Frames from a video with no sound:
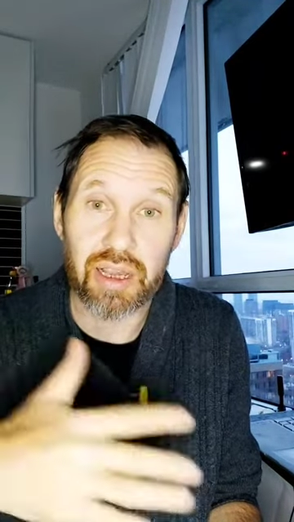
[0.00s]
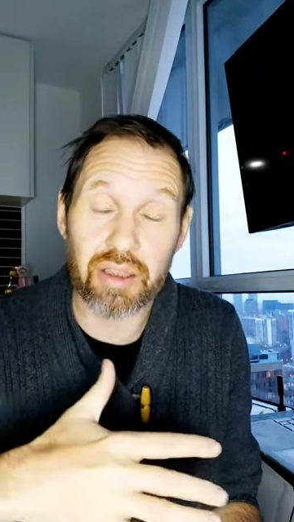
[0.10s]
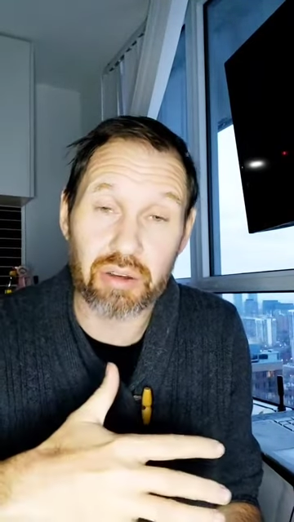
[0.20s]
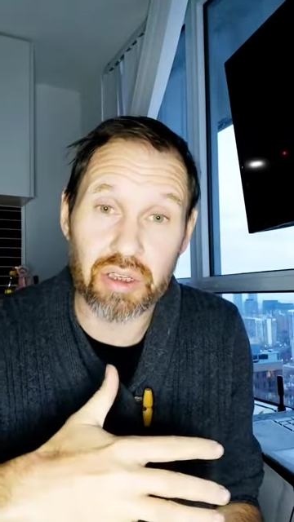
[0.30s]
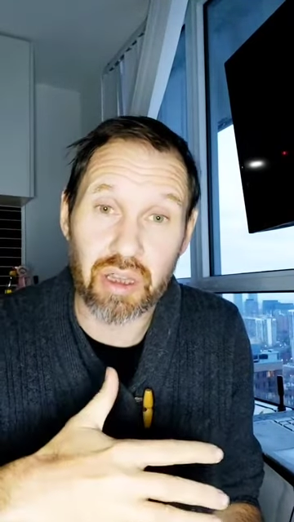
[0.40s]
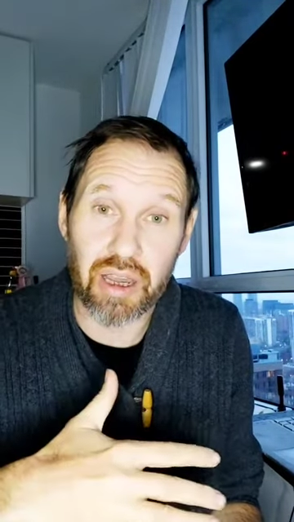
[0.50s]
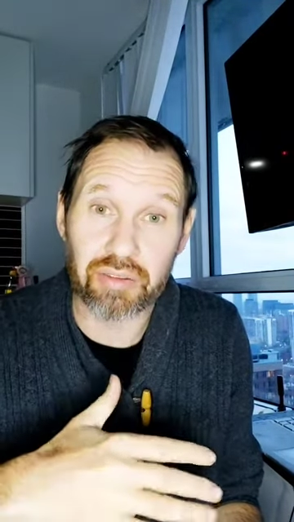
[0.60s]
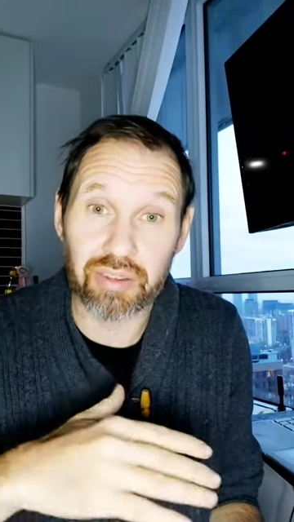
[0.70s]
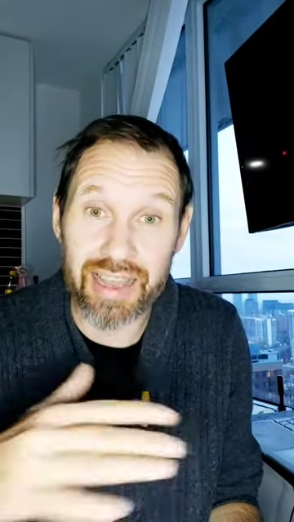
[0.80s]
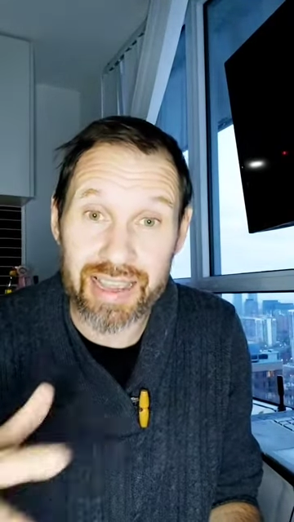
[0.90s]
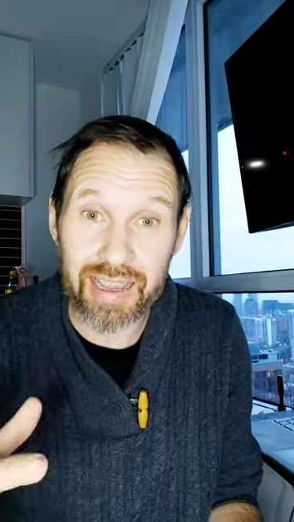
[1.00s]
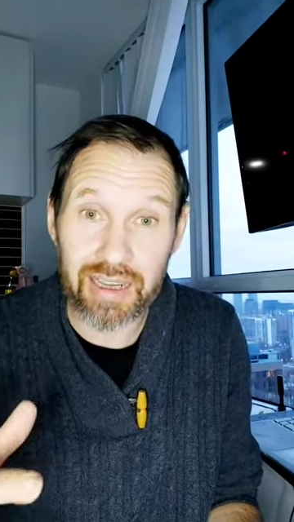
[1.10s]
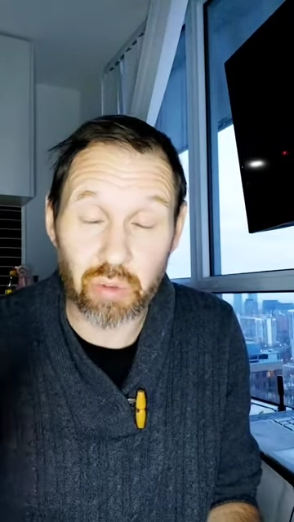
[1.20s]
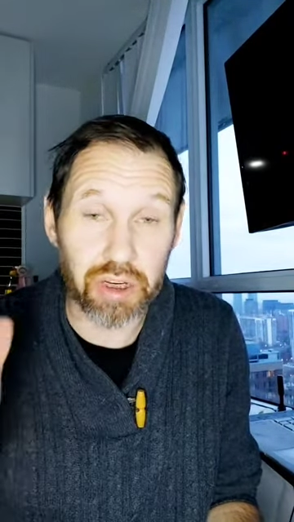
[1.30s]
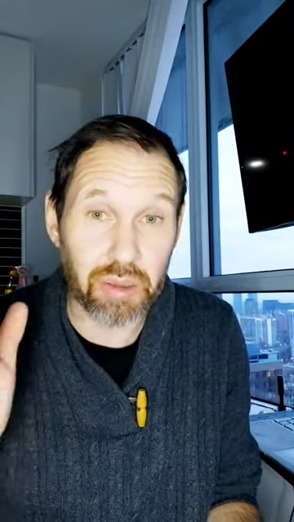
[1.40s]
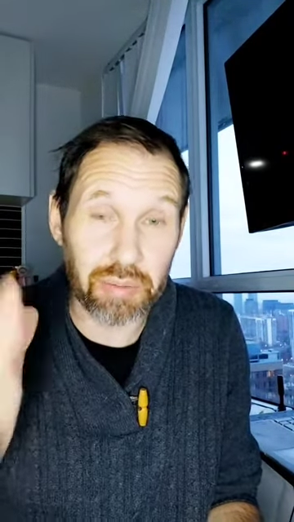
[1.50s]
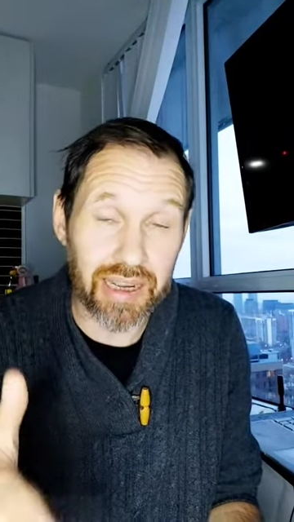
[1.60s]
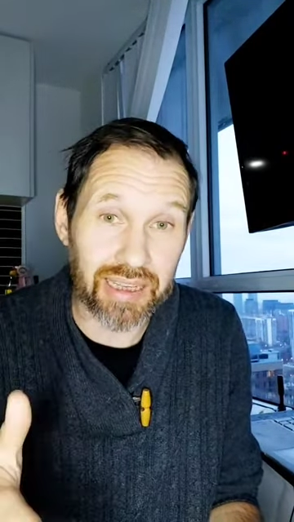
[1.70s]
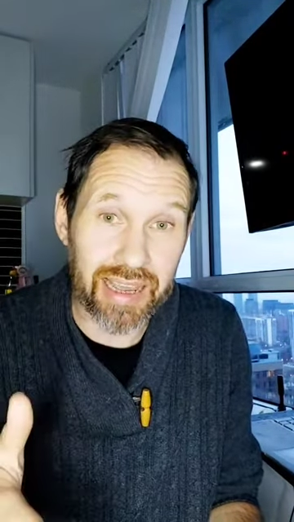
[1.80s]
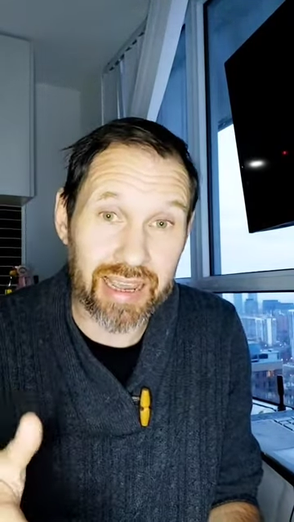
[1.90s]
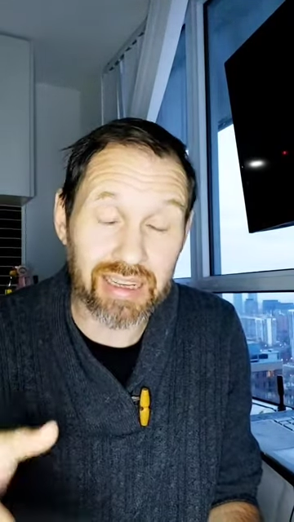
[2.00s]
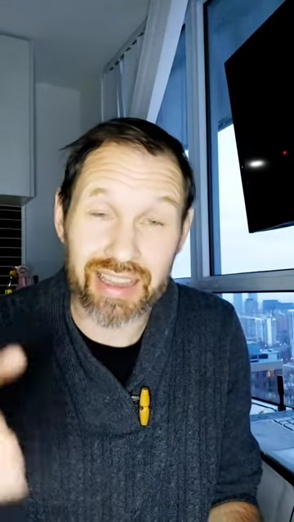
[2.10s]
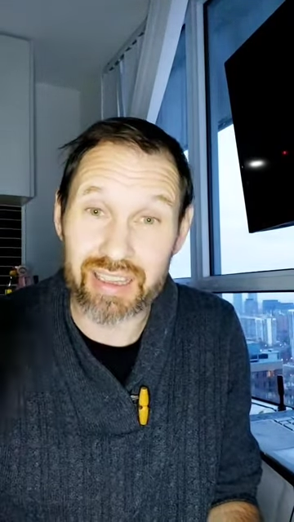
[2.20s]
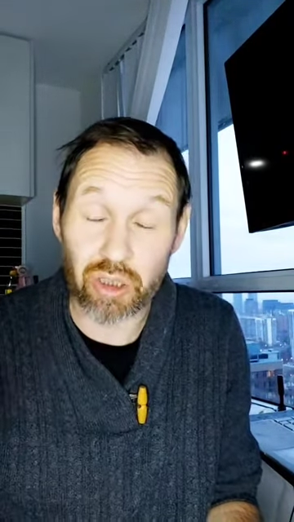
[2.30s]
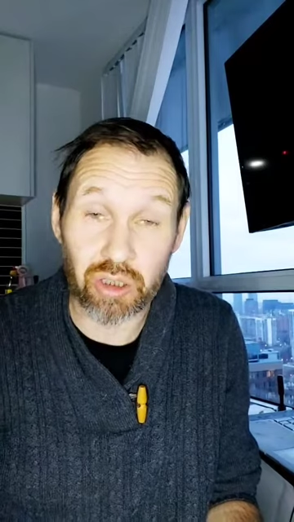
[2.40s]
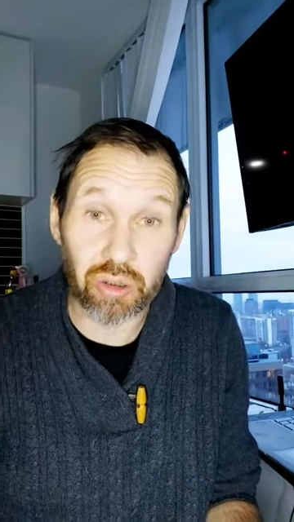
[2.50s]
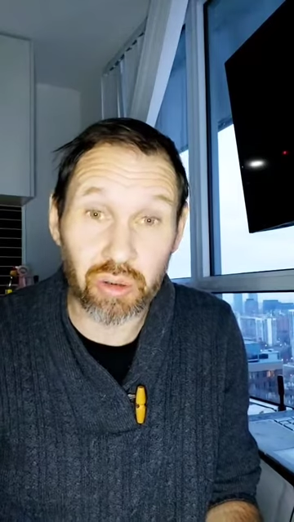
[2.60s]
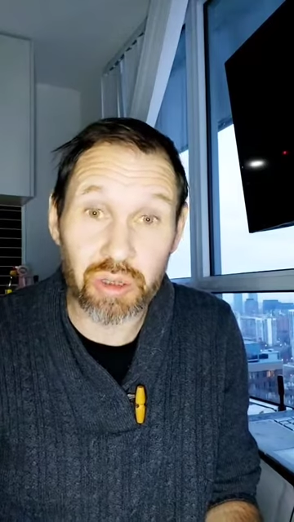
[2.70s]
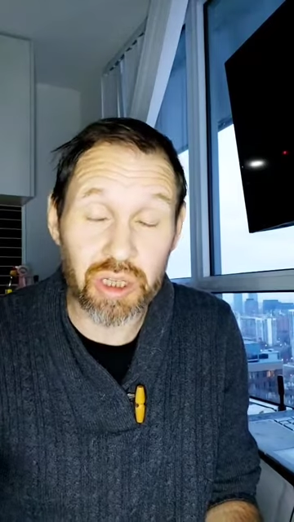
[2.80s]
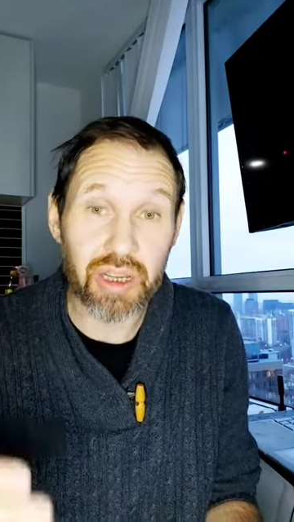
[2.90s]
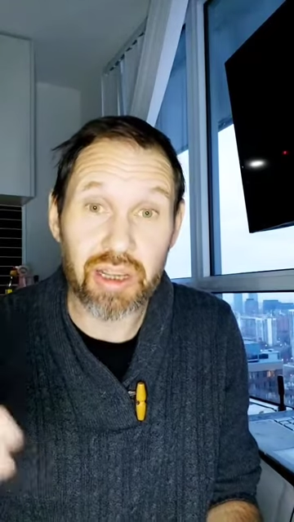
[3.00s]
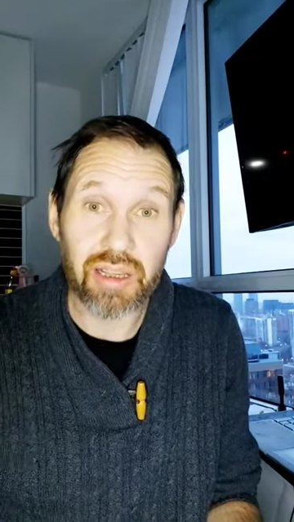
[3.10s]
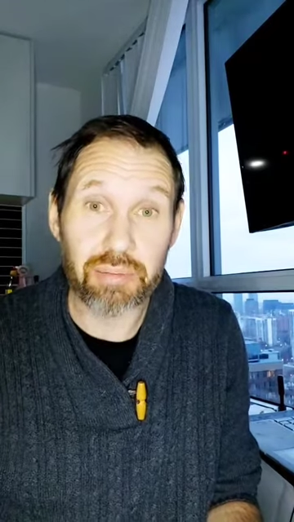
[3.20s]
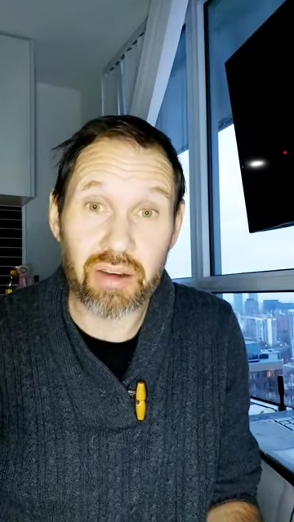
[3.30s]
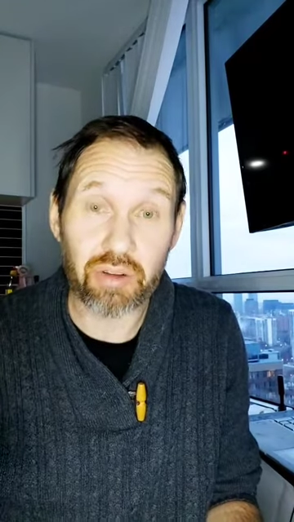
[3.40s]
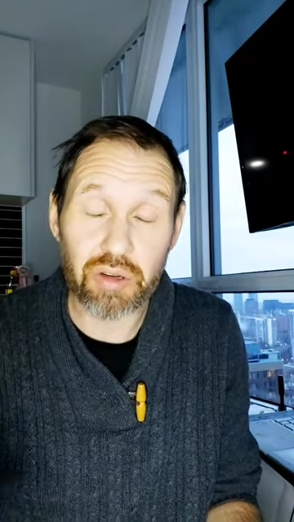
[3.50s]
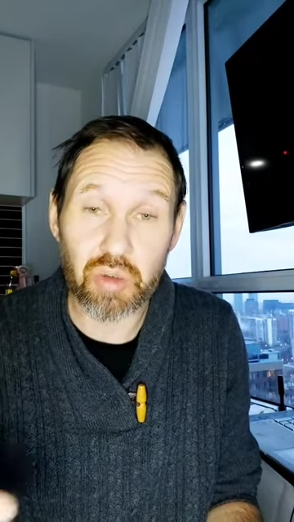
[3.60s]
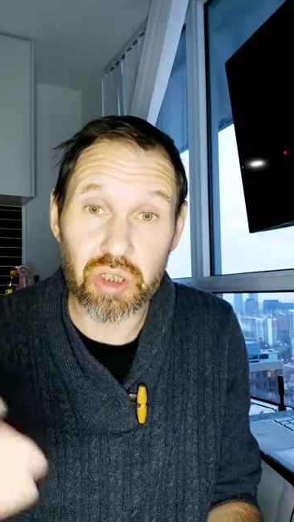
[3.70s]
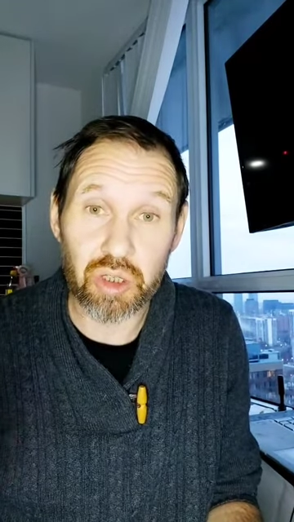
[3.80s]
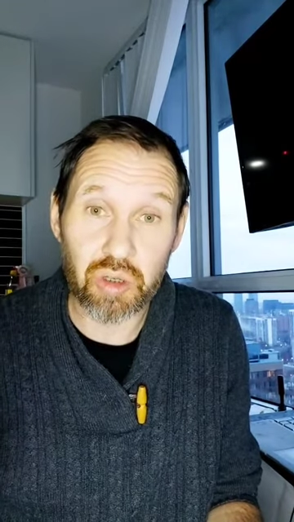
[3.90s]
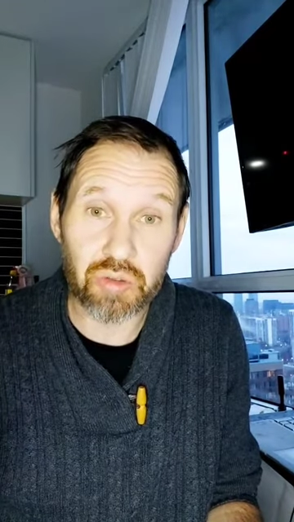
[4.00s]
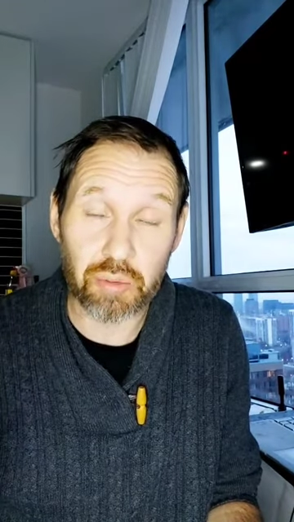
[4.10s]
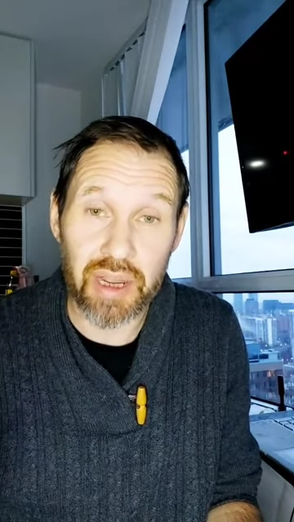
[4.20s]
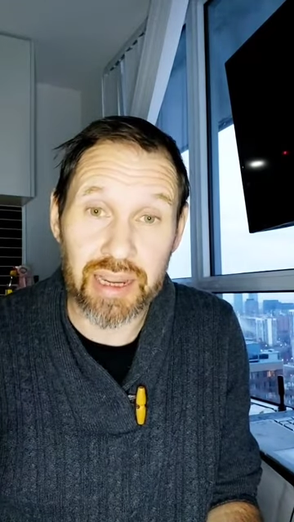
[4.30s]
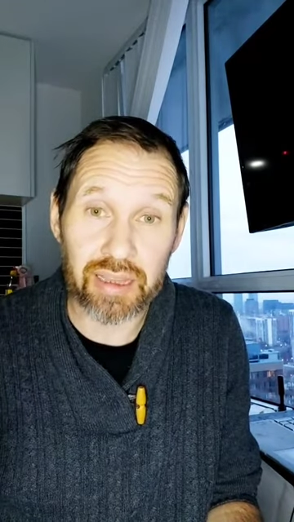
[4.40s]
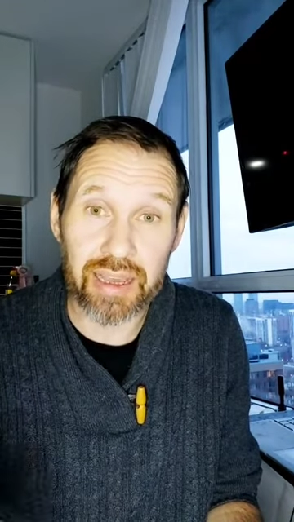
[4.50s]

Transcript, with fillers: and there's a lot of land where you can buy land, and that's huge. Metaverse was huge for buying